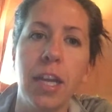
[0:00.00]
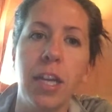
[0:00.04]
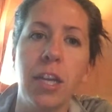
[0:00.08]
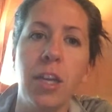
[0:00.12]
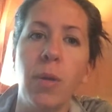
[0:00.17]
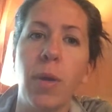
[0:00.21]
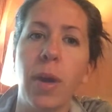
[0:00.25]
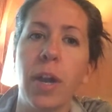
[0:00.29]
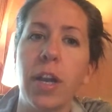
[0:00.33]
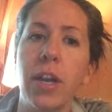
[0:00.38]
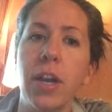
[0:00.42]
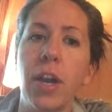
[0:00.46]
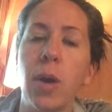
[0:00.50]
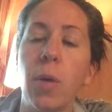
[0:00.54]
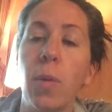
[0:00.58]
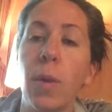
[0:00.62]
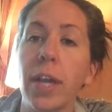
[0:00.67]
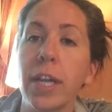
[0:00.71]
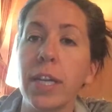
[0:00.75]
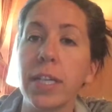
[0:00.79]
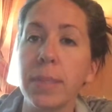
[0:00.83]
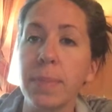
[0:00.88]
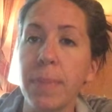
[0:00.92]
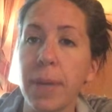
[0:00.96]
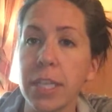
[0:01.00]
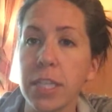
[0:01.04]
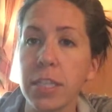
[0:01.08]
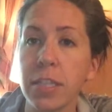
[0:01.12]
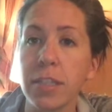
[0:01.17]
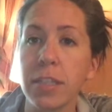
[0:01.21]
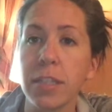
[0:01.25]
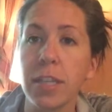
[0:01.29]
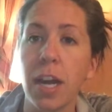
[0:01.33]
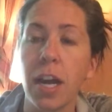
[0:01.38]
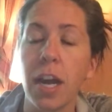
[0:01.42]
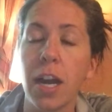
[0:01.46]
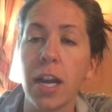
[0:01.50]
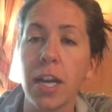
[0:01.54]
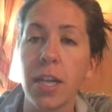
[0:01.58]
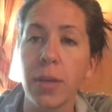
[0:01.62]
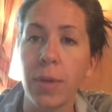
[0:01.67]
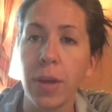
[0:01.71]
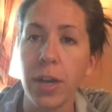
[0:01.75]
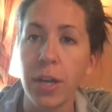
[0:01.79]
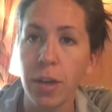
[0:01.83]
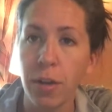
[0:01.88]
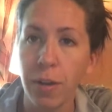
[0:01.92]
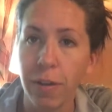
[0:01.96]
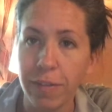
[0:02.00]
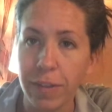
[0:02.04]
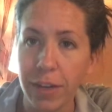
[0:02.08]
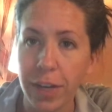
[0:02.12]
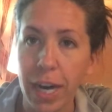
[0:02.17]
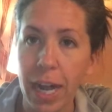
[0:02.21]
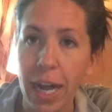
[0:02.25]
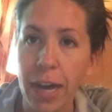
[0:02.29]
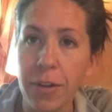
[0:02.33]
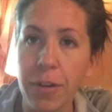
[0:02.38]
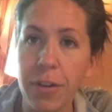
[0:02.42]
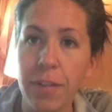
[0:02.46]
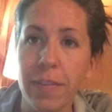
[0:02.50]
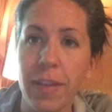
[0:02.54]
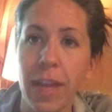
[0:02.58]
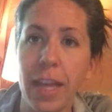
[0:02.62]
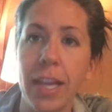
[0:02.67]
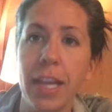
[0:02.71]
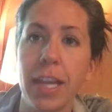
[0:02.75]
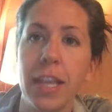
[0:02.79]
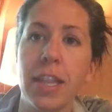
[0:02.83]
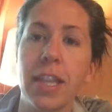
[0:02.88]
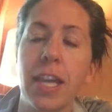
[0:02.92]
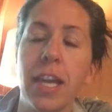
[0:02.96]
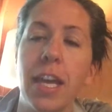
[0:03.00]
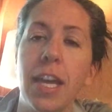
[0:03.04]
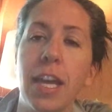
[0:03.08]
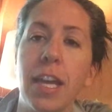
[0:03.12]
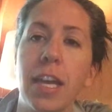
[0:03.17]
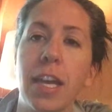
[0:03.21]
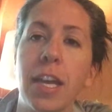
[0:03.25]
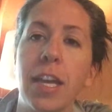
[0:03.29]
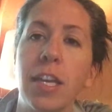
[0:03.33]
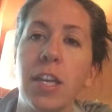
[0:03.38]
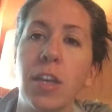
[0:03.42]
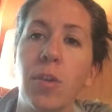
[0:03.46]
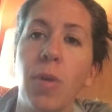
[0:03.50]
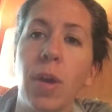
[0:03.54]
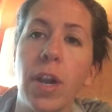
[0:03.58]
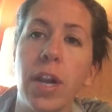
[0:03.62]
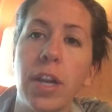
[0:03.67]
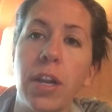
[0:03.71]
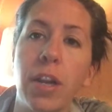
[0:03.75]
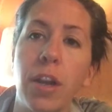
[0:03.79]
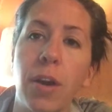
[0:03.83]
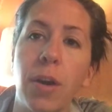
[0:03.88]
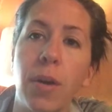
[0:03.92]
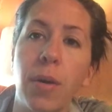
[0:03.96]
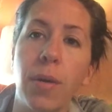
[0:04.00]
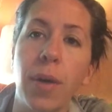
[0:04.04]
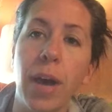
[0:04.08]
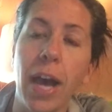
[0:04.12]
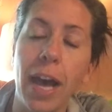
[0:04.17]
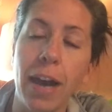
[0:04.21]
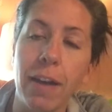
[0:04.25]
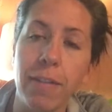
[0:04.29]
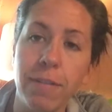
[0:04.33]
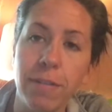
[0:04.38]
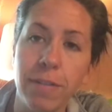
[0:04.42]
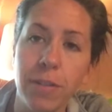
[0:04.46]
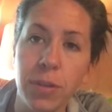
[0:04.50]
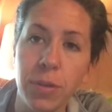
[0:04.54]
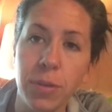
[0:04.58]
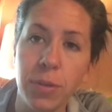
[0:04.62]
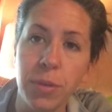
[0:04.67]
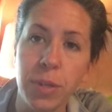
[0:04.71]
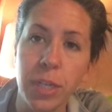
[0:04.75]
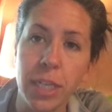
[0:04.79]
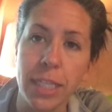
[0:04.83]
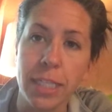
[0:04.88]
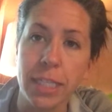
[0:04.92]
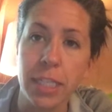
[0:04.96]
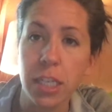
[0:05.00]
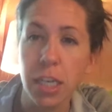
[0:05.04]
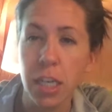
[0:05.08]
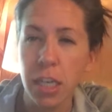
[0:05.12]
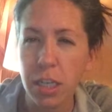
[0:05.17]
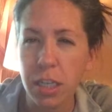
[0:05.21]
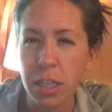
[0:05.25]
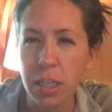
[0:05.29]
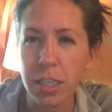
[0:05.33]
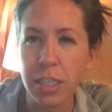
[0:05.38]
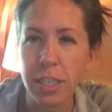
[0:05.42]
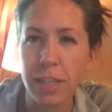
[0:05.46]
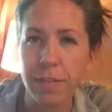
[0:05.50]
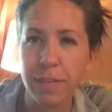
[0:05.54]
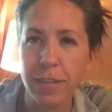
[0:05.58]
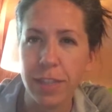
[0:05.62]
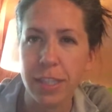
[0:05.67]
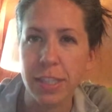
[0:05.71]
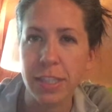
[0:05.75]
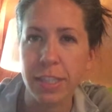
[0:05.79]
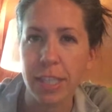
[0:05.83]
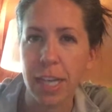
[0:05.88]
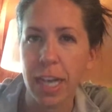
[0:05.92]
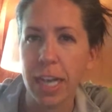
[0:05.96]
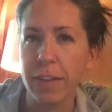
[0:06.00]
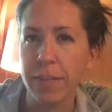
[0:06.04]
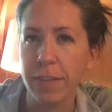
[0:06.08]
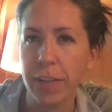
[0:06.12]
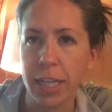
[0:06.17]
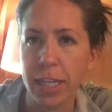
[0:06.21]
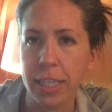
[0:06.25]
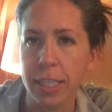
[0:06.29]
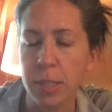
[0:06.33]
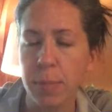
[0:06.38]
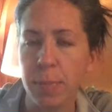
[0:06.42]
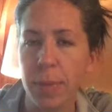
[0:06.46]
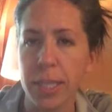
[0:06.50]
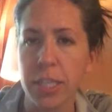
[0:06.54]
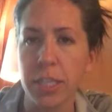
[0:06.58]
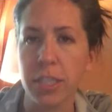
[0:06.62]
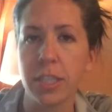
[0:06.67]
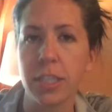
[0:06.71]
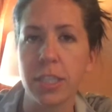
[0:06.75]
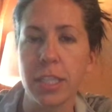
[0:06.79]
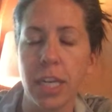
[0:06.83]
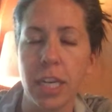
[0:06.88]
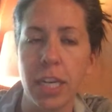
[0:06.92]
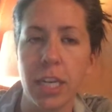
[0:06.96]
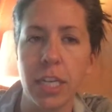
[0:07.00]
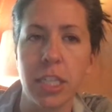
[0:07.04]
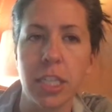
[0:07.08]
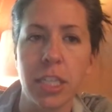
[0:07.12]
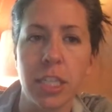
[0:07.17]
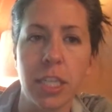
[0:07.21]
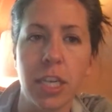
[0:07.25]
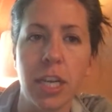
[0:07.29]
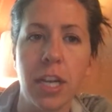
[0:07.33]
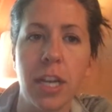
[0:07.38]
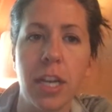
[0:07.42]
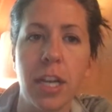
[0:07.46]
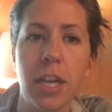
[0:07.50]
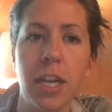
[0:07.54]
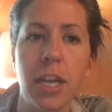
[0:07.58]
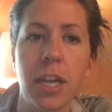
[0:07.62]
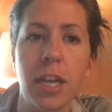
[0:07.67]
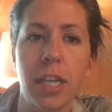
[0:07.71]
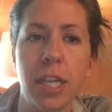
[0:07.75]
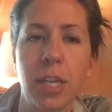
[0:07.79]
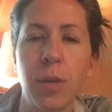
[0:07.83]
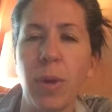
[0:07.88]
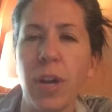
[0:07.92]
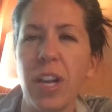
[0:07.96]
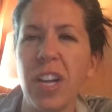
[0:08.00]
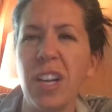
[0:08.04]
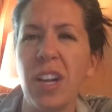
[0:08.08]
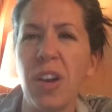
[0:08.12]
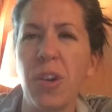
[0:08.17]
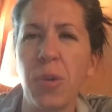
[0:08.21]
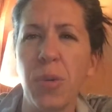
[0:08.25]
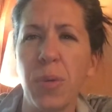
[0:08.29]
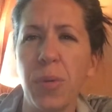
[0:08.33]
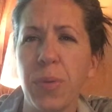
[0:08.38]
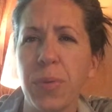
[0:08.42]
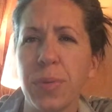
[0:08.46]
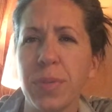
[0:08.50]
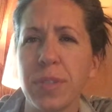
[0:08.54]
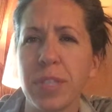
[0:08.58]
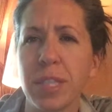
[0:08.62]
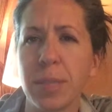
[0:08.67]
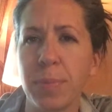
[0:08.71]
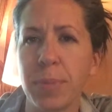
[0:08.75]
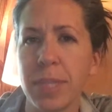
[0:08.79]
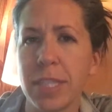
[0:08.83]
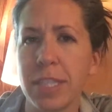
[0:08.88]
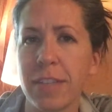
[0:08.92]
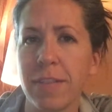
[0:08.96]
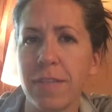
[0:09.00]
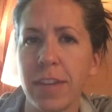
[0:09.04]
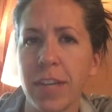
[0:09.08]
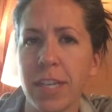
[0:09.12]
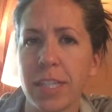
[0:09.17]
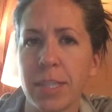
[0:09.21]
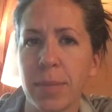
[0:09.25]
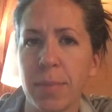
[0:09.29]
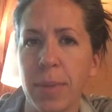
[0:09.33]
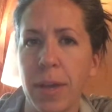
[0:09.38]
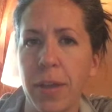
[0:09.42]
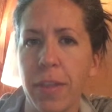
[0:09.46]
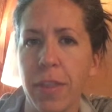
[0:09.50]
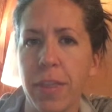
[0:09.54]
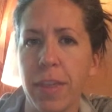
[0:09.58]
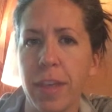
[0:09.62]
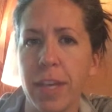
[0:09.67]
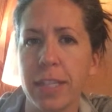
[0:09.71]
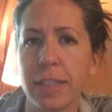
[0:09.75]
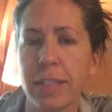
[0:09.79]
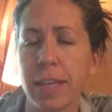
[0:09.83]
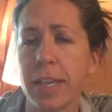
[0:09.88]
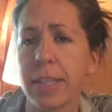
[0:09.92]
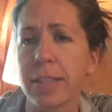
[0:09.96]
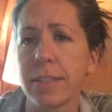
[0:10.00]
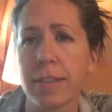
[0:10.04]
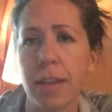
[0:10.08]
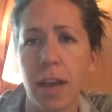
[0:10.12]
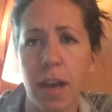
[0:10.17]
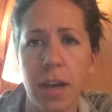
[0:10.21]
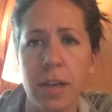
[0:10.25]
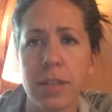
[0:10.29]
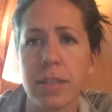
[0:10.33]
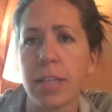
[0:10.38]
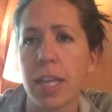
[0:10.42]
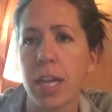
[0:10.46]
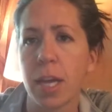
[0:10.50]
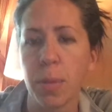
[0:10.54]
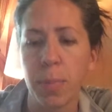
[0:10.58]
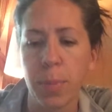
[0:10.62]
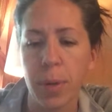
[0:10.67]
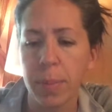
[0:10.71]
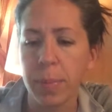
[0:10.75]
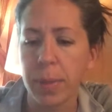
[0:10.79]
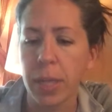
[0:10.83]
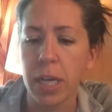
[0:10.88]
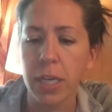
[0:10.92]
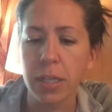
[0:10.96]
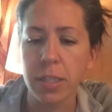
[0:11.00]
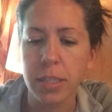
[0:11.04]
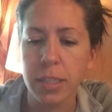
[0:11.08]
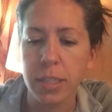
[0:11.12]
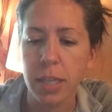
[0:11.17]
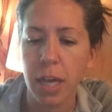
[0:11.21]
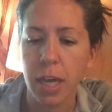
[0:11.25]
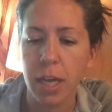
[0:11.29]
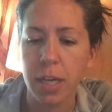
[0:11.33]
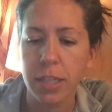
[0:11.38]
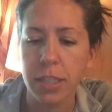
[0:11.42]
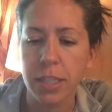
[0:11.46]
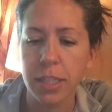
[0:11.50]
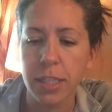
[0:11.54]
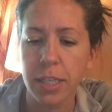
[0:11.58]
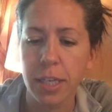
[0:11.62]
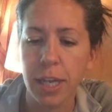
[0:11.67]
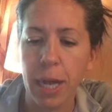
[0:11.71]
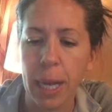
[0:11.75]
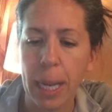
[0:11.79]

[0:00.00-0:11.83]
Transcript: You want to know what your specials are. You want to know if you're out of anything. You want to know how food is cooked, if it's kind of like a special dish. You want to know specifics about things like sauce, like a beurre blanc sauce.